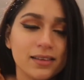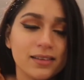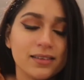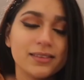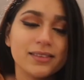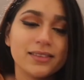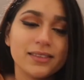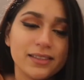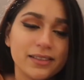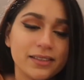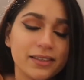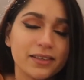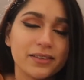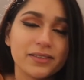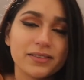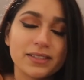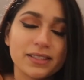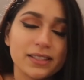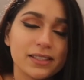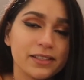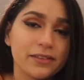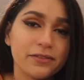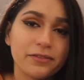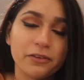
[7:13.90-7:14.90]
You know,
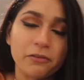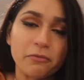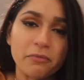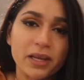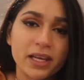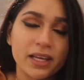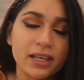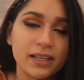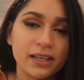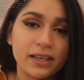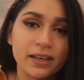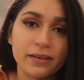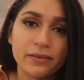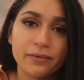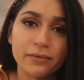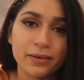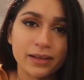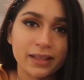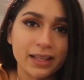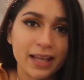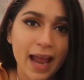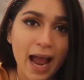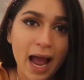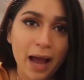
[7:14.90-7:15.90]
silly for me, it didn't
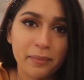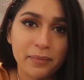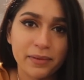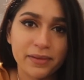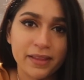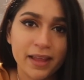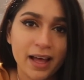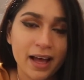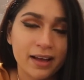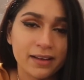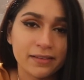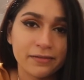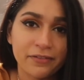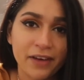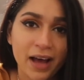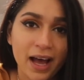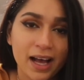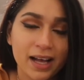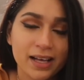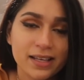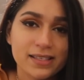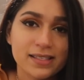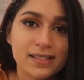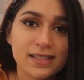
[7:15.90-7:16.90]
really happen that
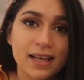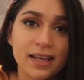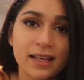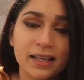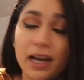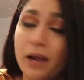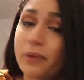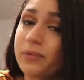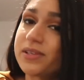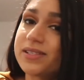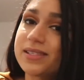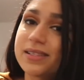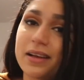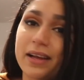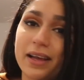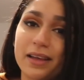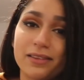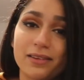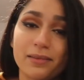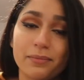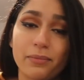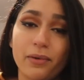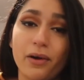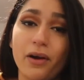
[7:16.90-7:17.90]
fast, and I was stuck
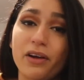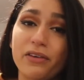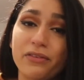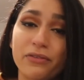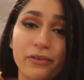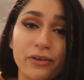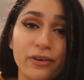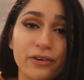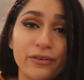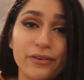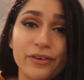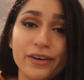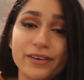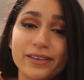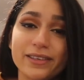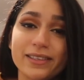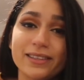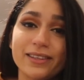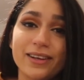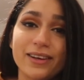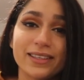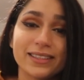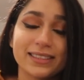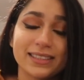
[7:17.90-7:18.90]
at the bar for a very
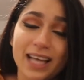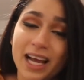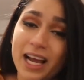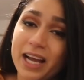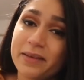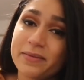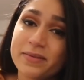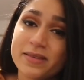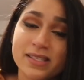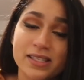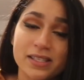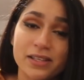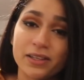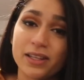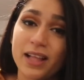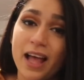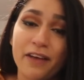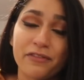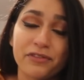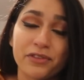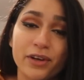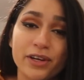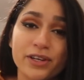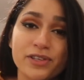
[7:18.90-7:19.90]
long time still
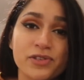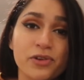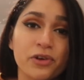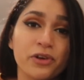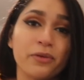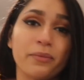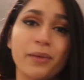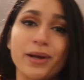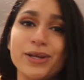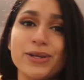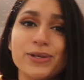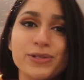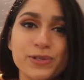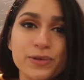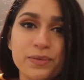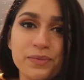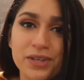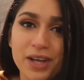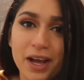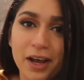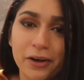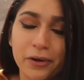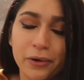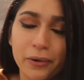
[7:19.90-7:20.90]
after I started my YouTube
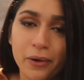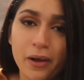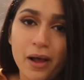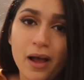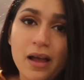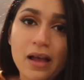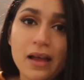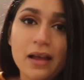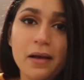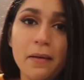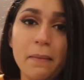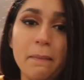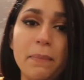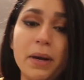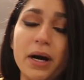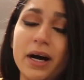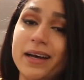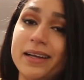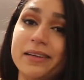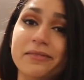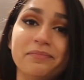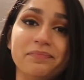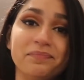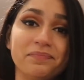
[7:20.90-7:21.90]
channel.
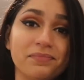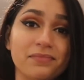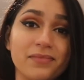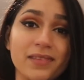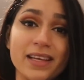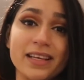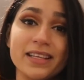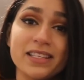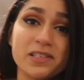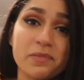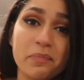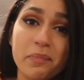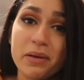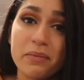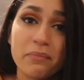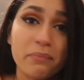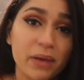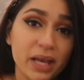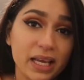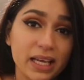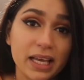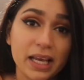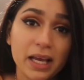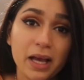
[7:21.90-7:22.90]
But it's been
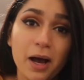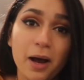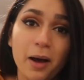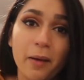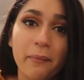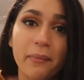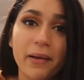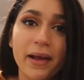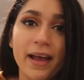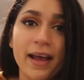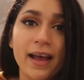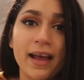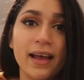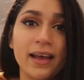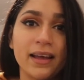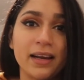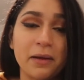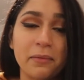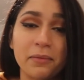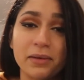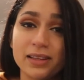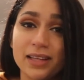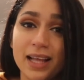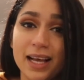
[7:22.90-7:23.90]
picking up, and
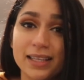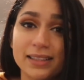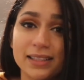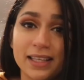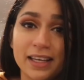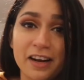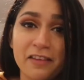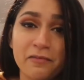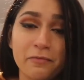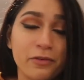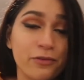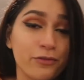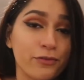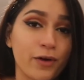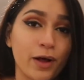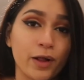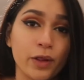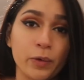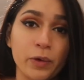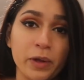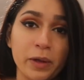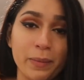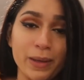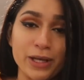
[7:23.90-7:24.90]
I'm glad that I've been
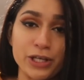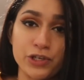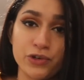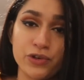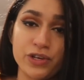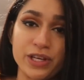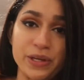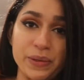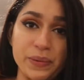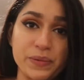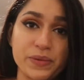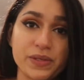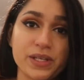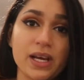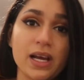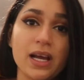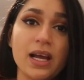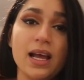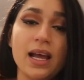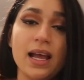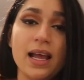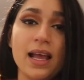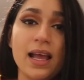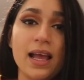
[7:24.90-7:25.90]
following my dreams.
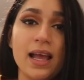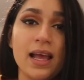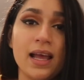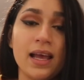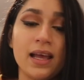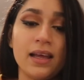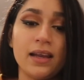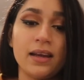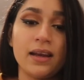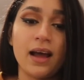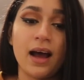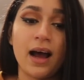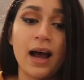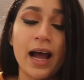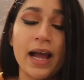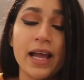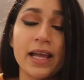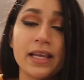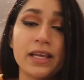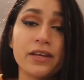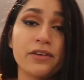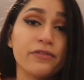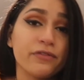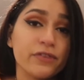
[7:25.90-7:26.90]
And
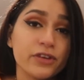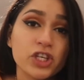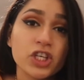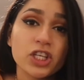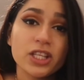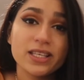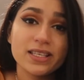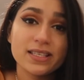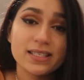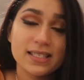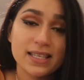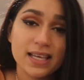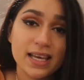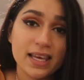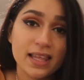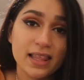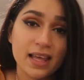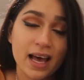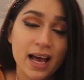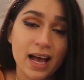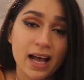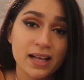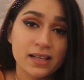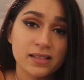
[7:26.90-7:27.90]
I can officially say
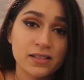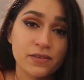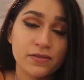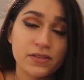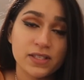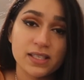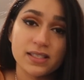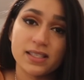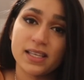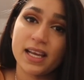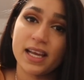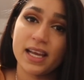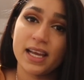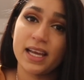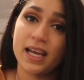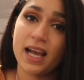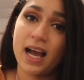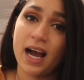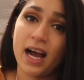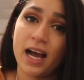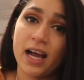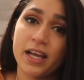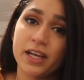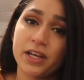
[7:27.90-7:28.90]
that as of today,
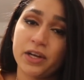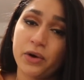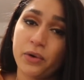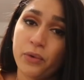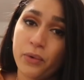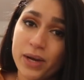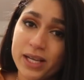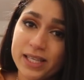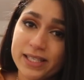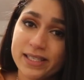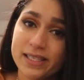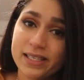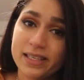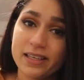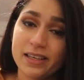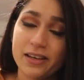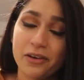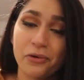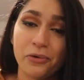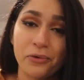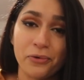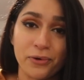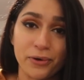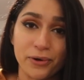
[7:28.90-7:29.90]
I quit
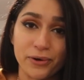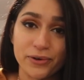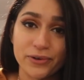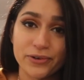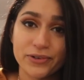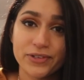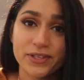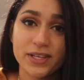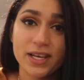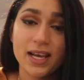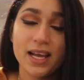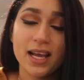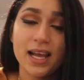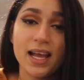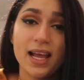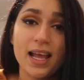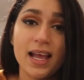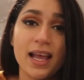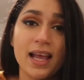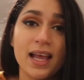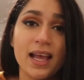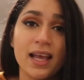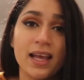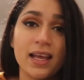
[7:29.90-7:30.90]
Hooters,
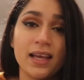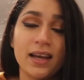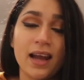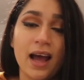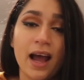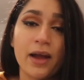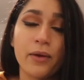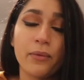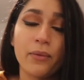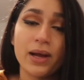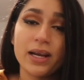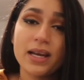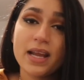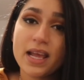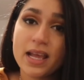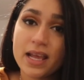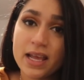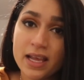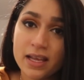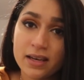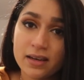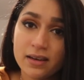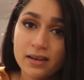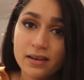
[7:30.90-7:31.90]
and I went
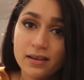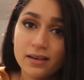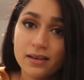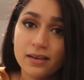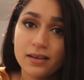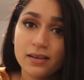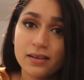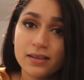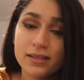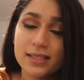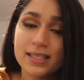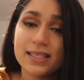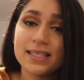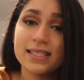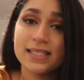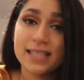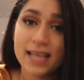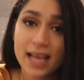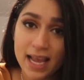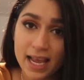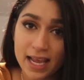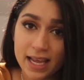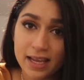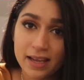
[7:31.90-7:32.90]
in
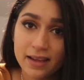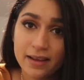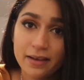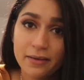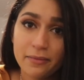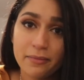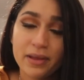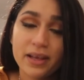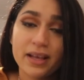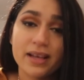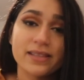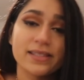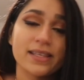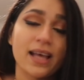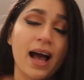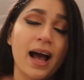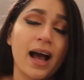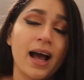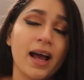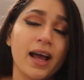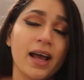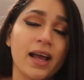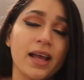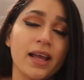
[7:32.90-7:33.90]
today because
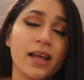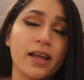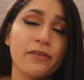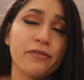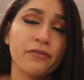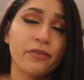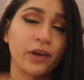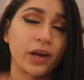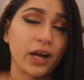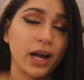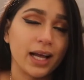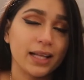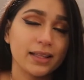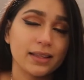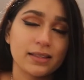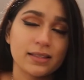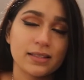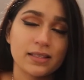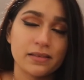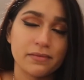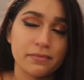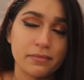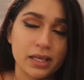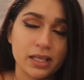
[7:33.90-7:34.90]
I
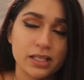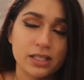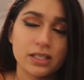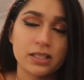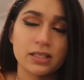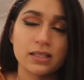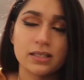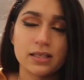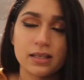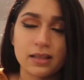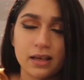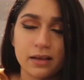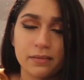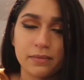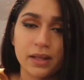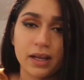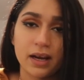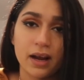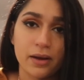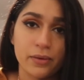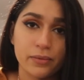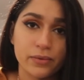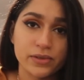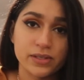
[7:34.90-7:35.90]
forgot to mention to them that
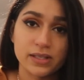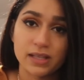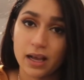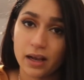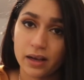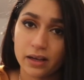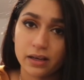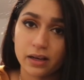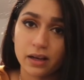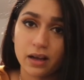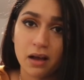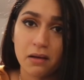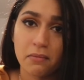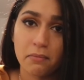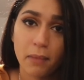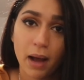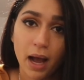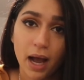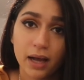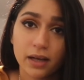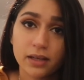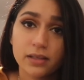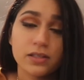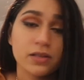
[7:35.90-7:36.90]
I was not gonna come
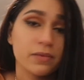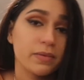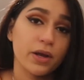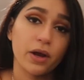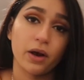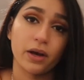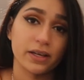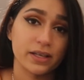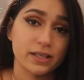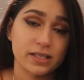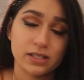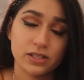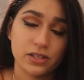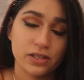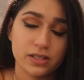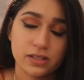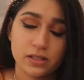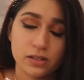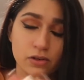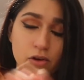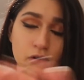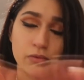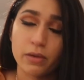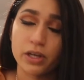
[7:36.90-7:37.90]
back. To be honest,
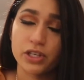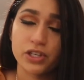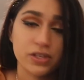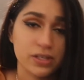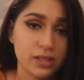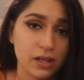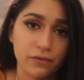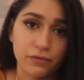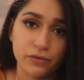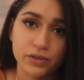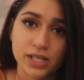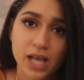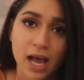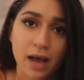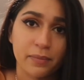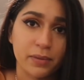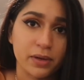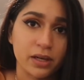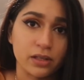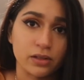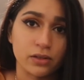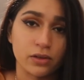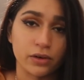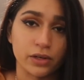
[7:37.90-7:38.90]
just so much stuff was
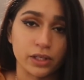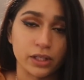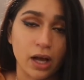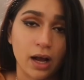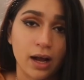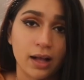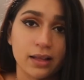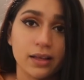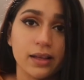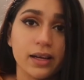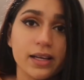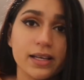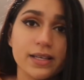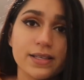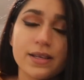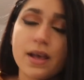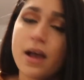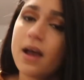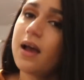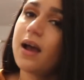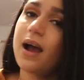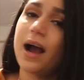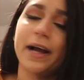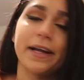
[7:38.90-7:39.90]
happening during the holidays.
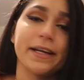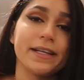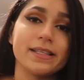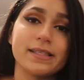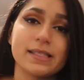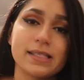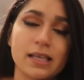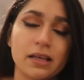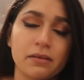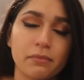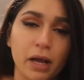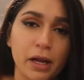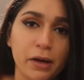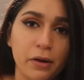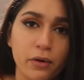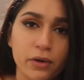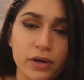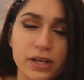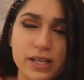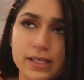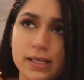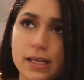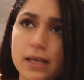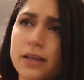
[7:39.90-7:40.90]
I didn't send my
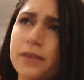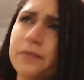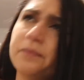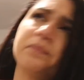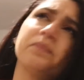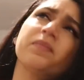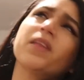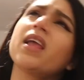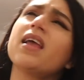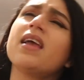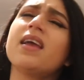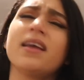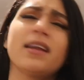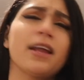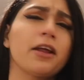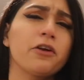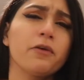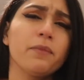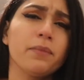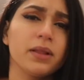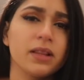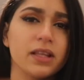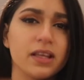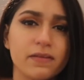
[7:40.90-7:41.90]
notice in, and I
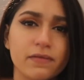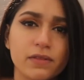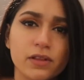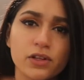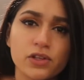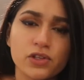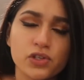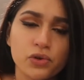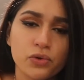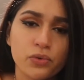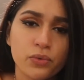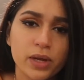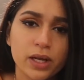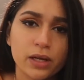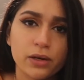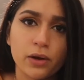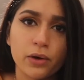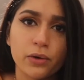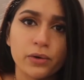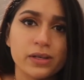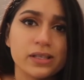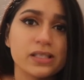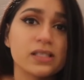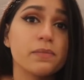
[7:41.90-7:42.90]
don't believe in the 2-week
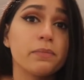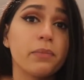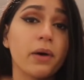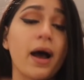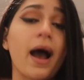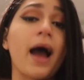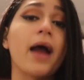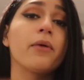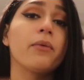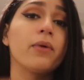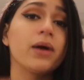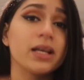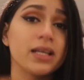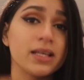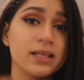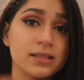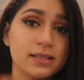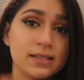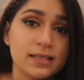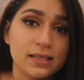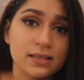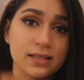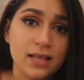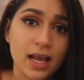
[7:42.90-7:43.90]
notice, but I went
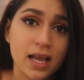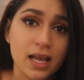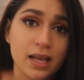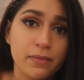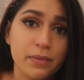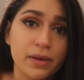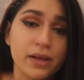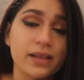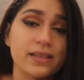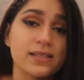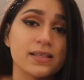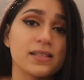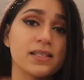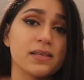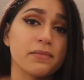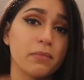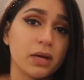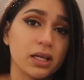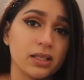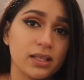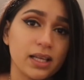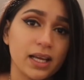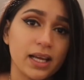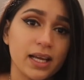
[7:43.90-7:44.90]
in today because it's a
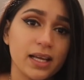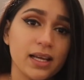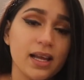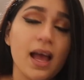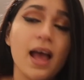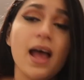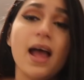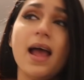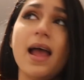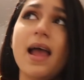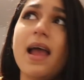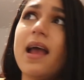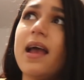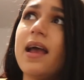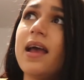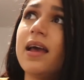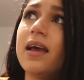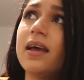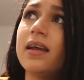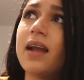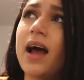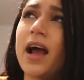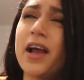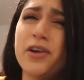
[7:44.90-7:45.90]
Monday,
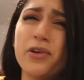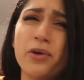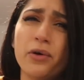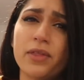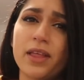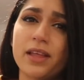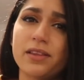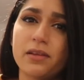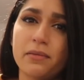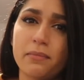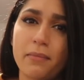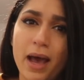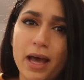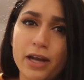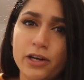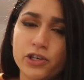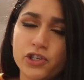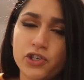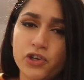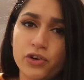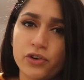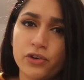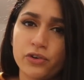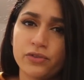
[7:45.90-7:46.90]
and I know that the
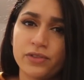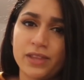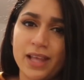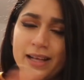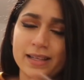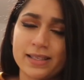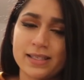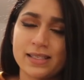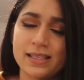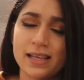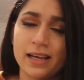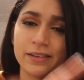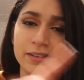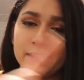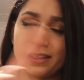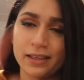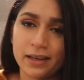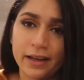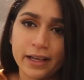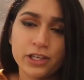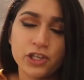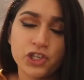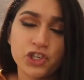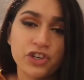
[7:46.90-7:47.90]
manager that's on the
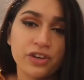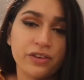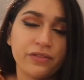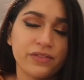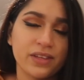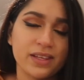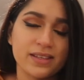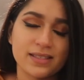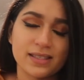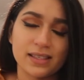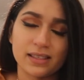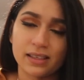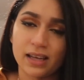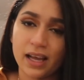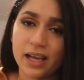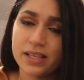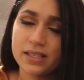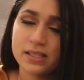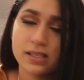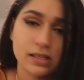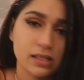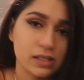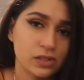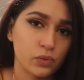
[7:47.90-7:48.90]
night shift is the
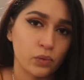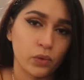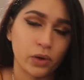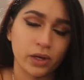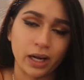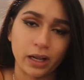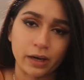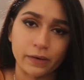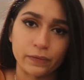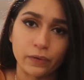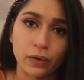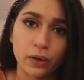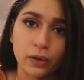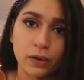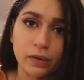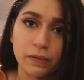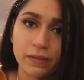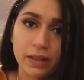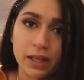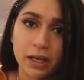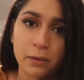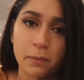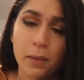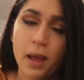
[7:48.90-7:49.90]
nicest one out of all of
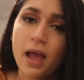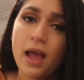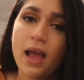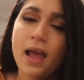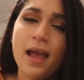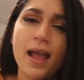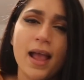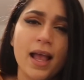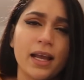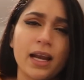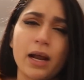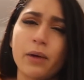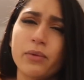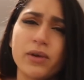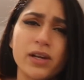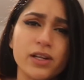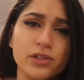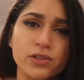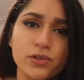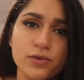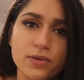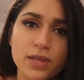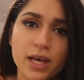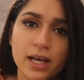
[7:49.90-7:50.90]
them, and I
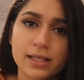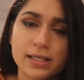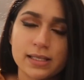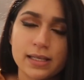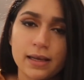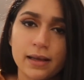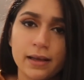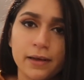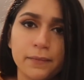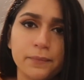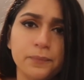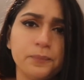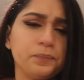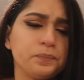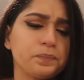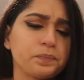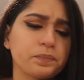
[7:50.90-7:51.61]
wouldn't do that to him.